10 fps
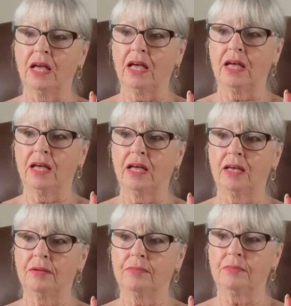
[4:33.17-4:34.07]

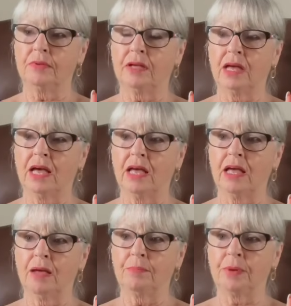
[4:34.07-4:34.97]
But
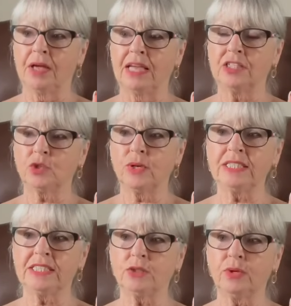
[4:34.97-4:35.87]
in
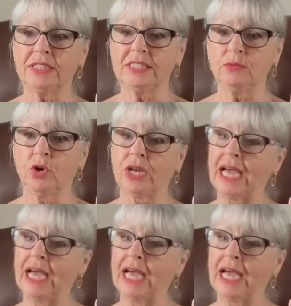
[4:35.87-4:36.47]
2021,